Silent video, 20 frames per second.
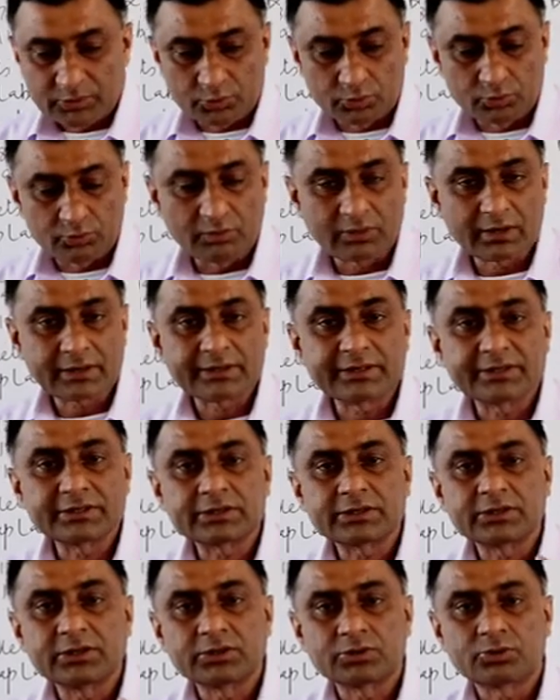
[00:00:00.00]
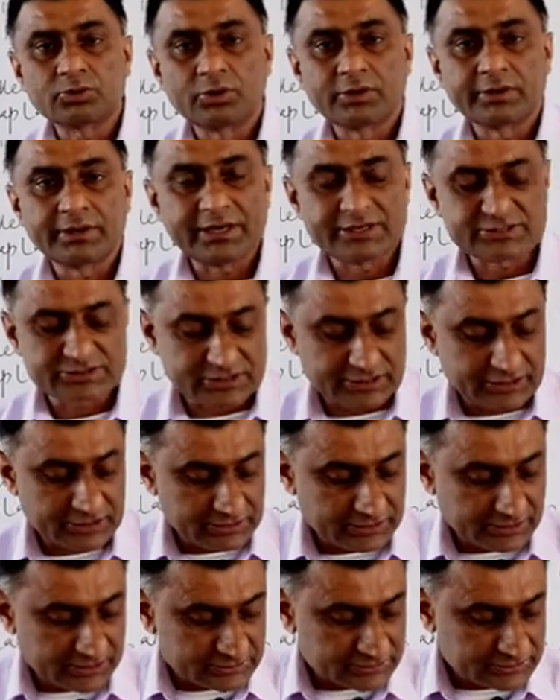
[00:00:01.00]
who are in colonized
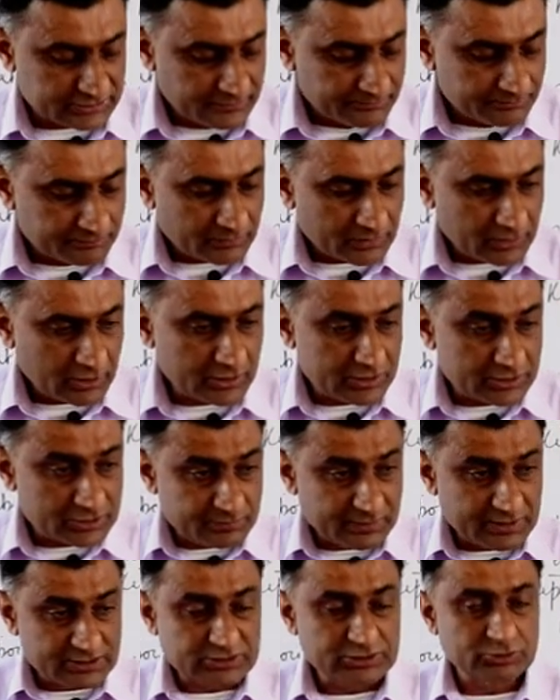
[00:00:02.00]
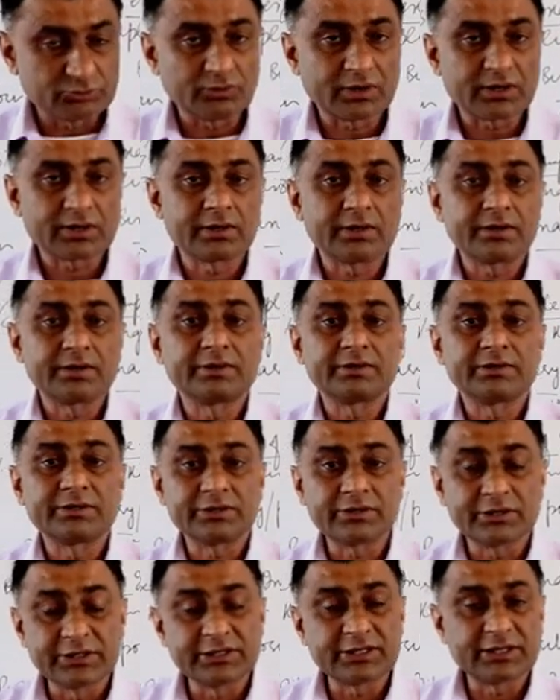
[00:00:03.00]
areas, or especially who are
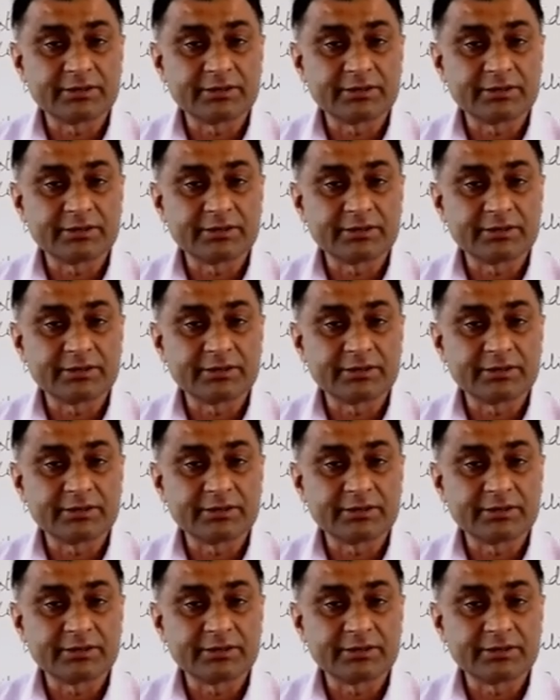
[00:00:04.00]
in